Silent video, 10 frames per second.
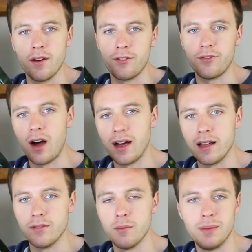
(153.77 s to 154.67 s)

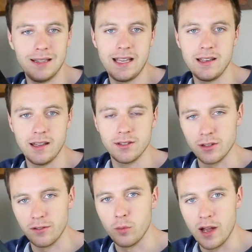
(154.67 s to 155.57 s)
5 Bellini
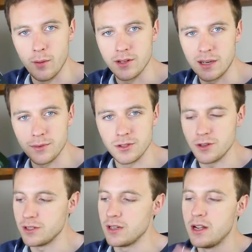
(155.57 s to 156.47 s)
software, which Amazon
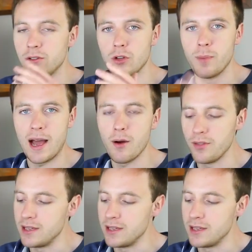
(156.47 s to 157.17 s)
uses to power